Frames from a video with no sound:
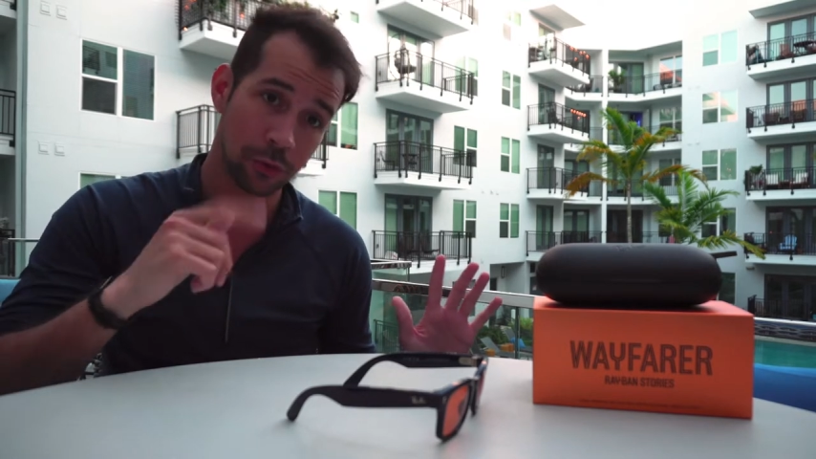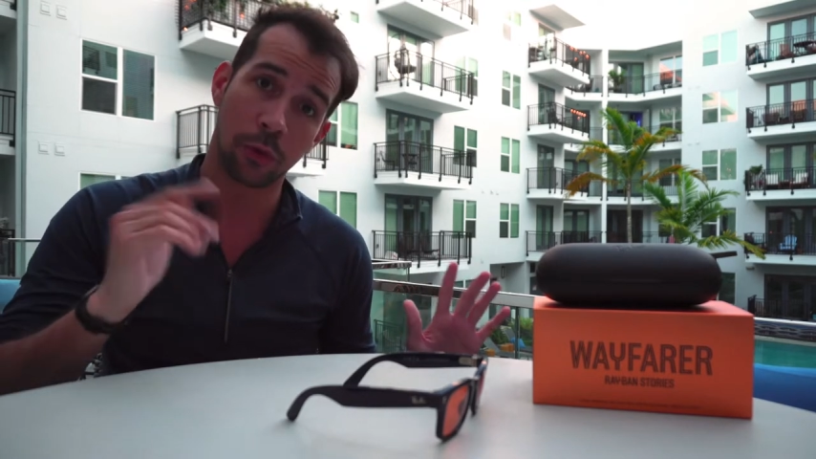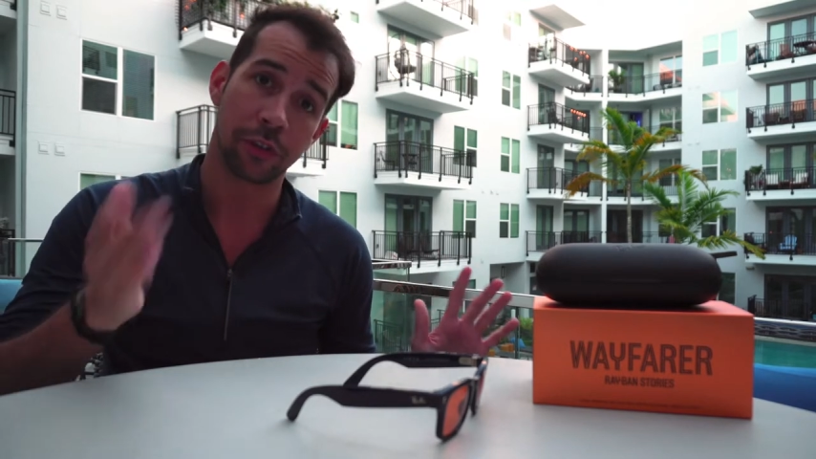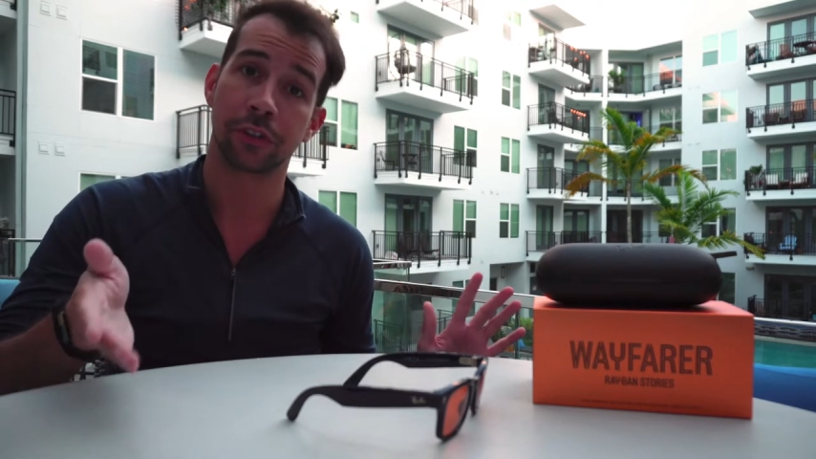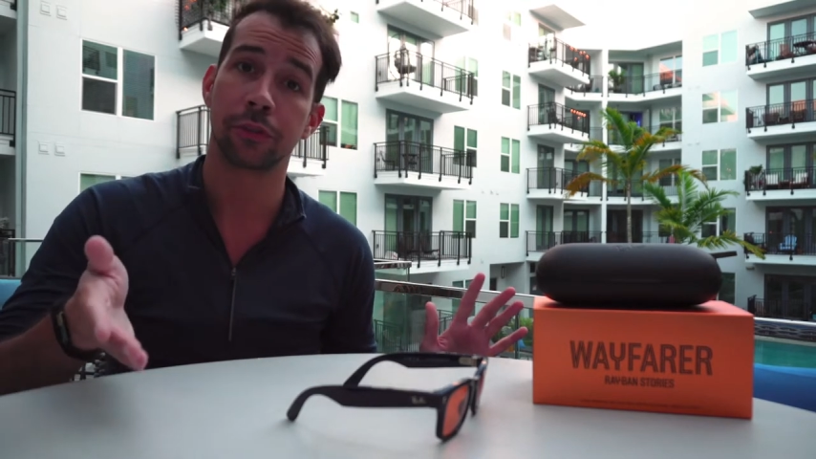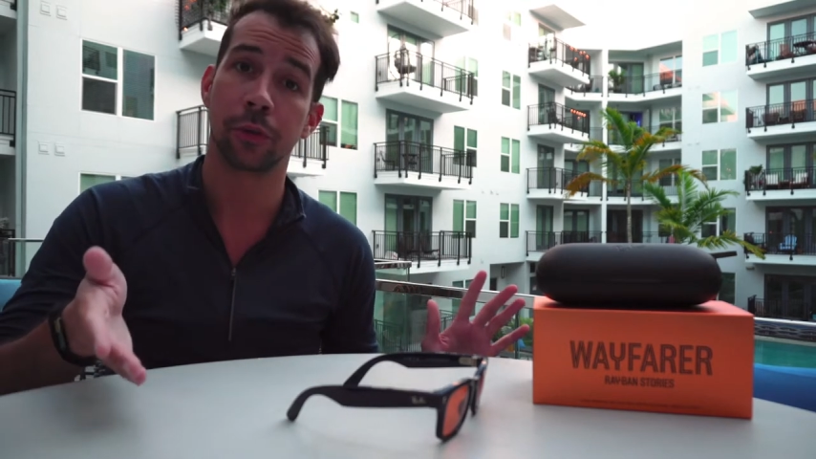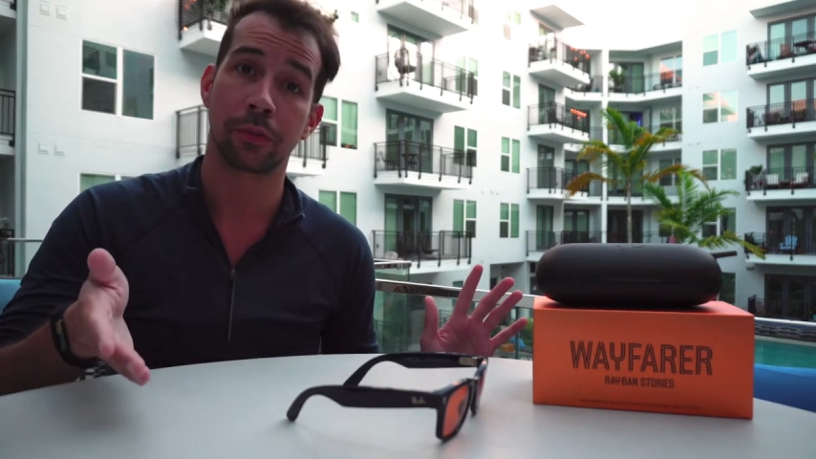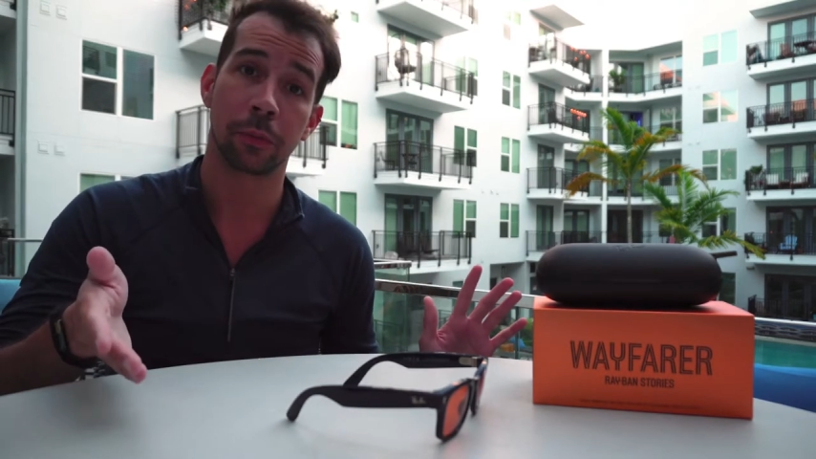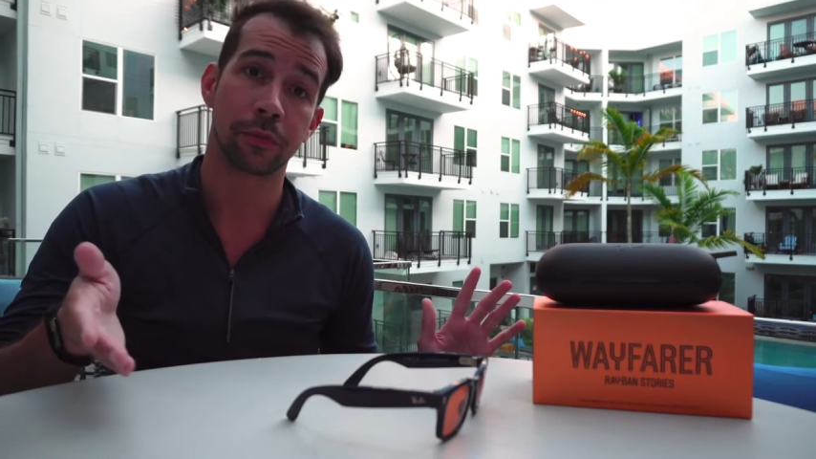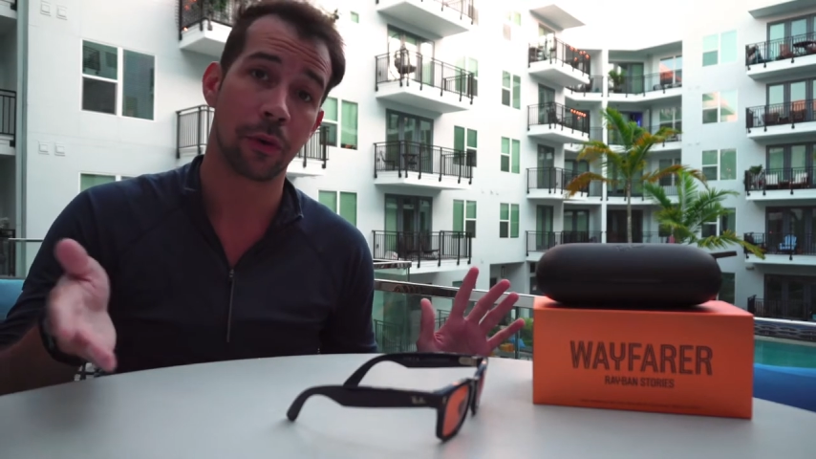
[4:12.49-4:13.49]
or you can do it
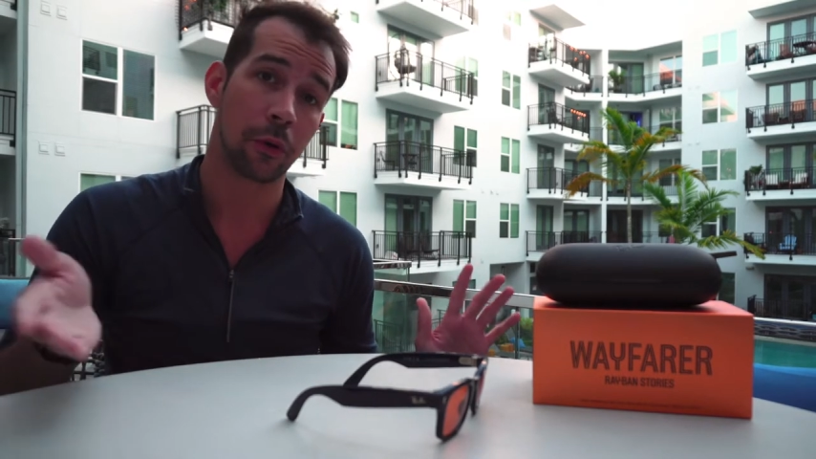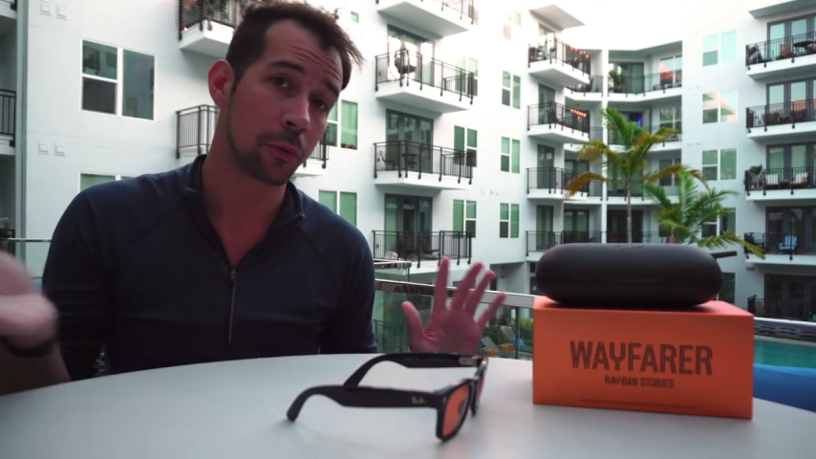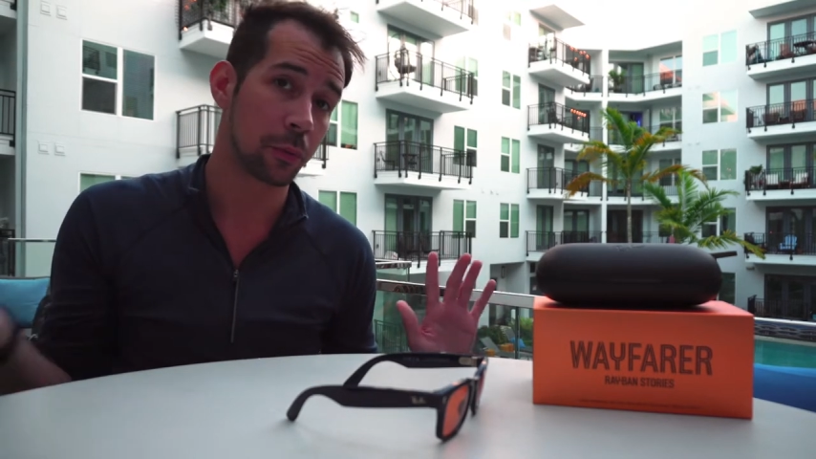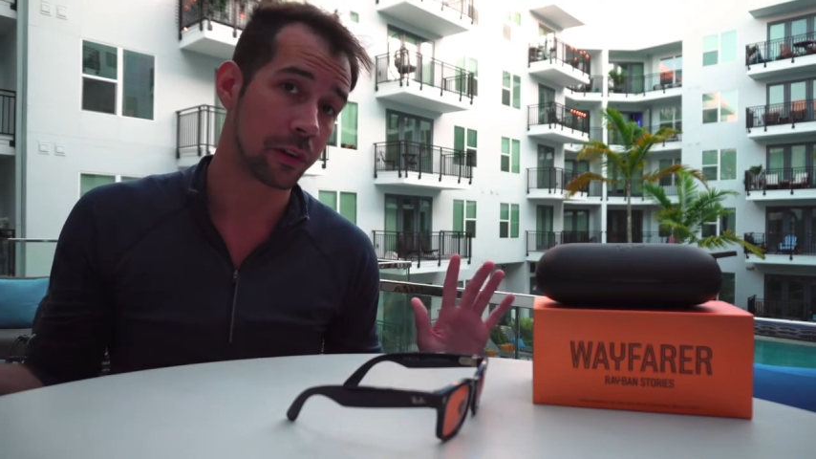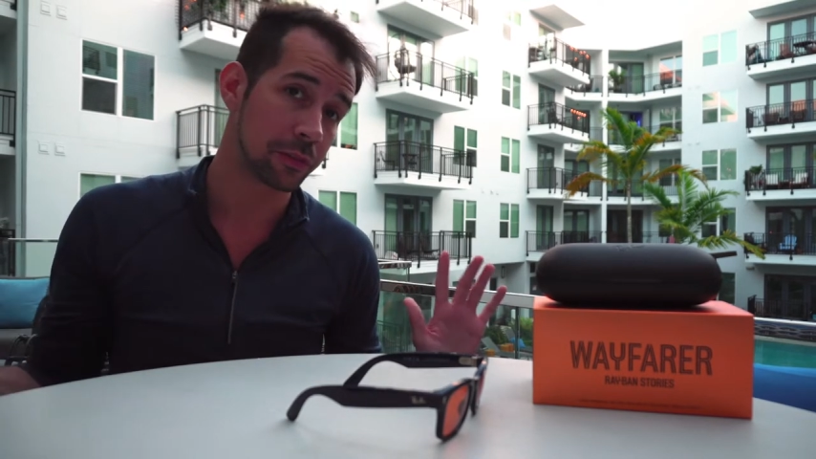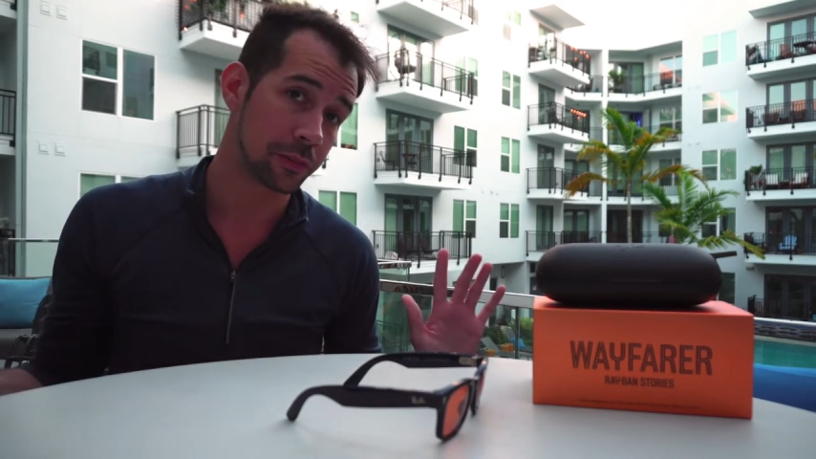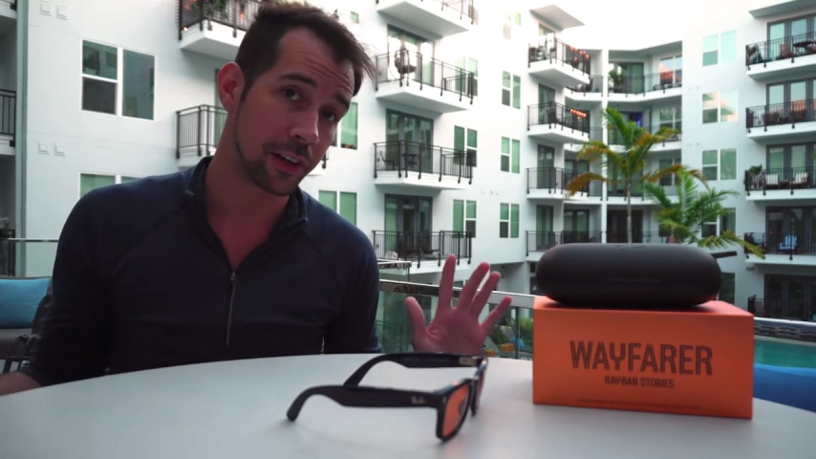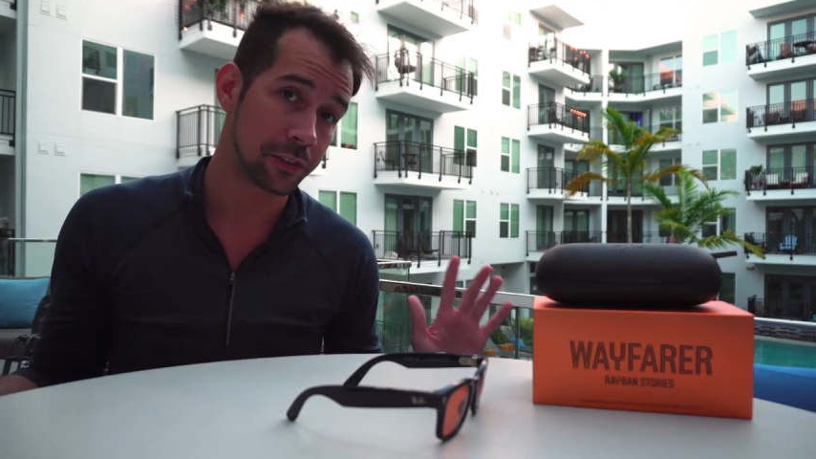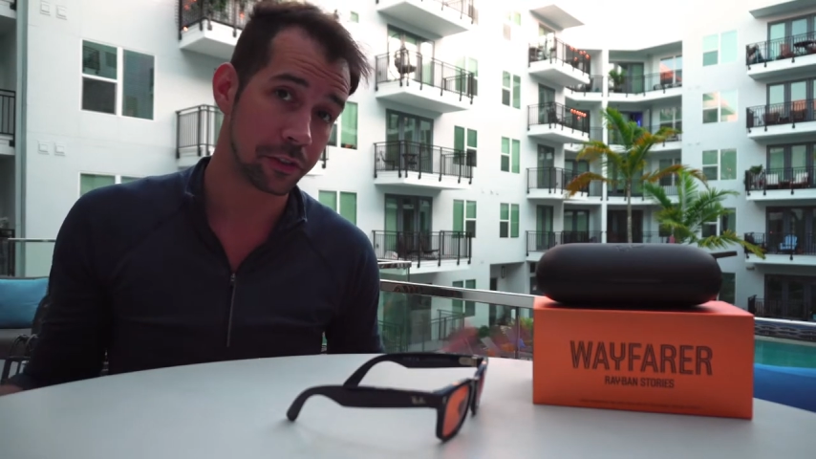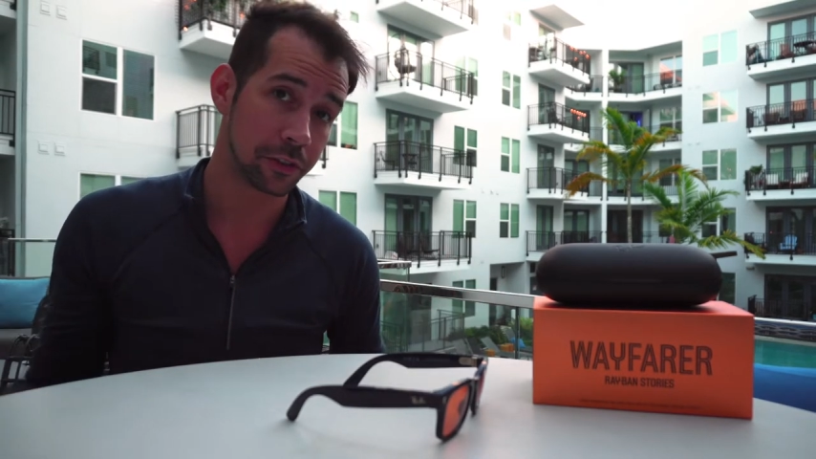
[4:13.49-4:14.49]
from your phone or whatever
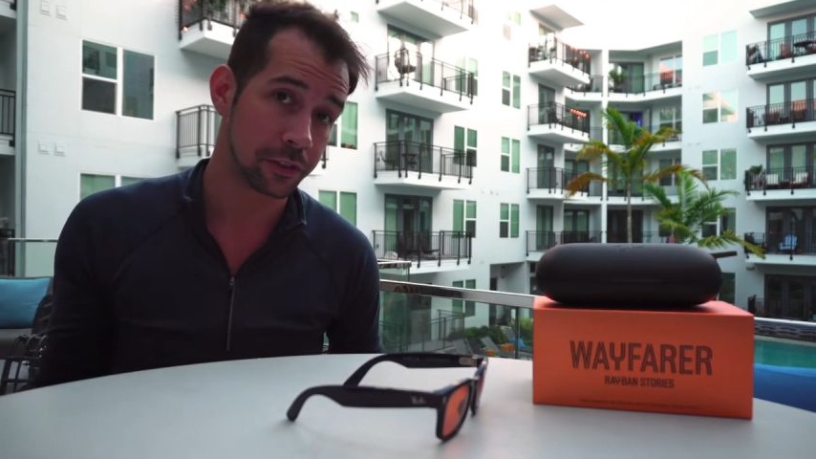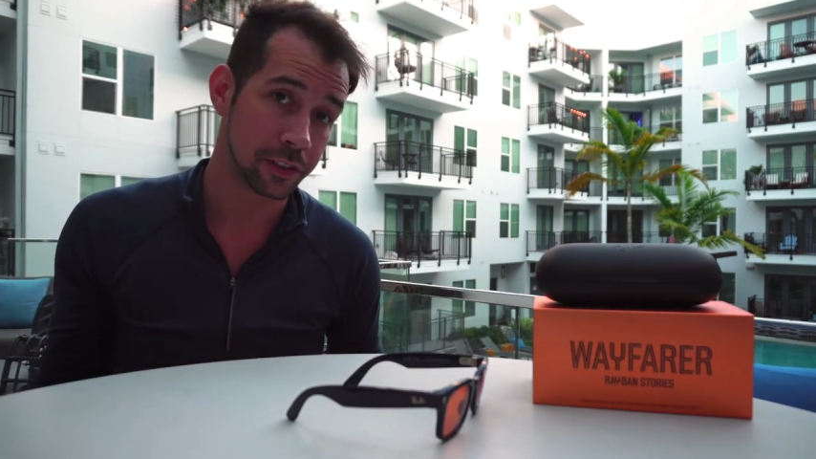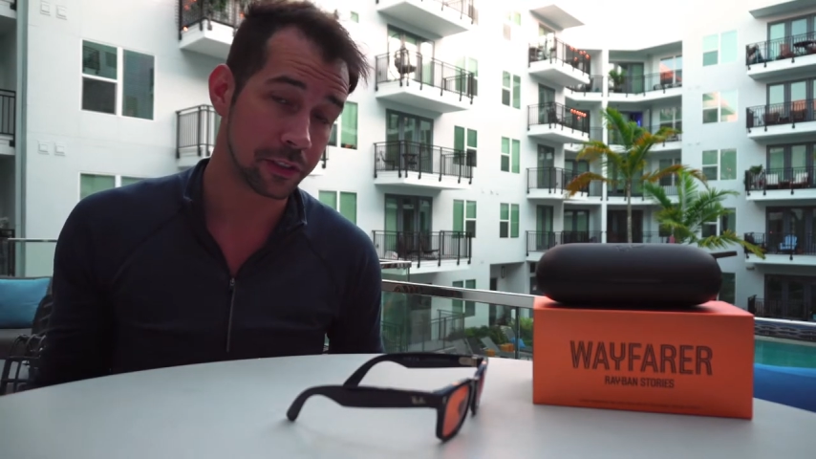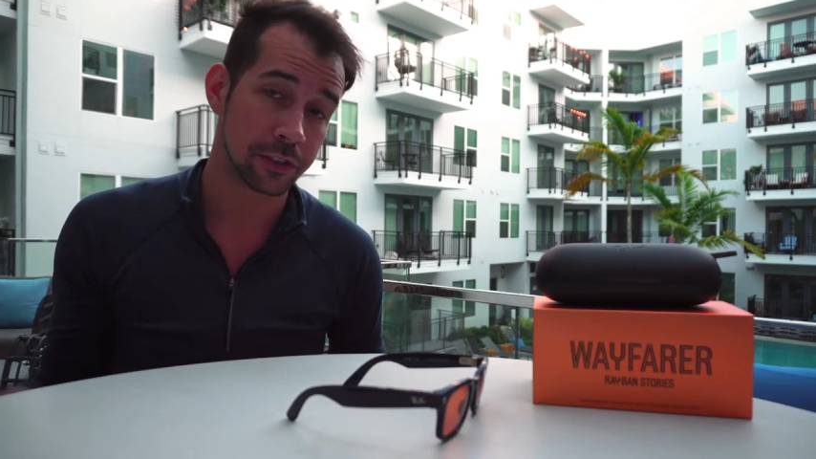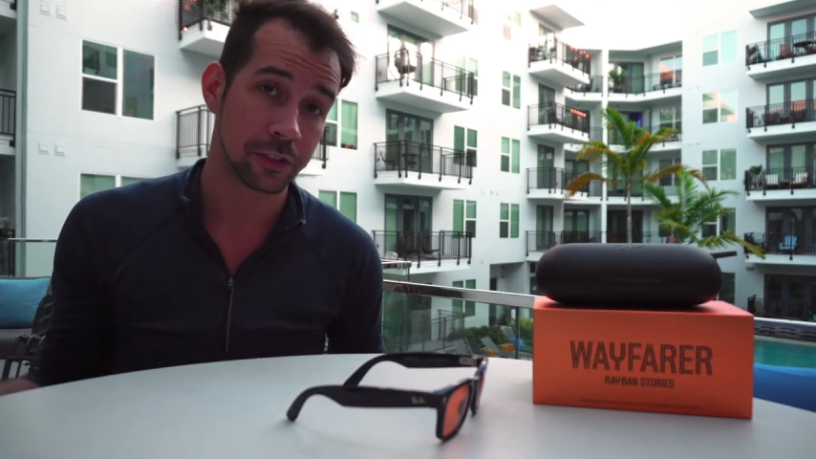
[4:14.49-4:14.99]
device you're using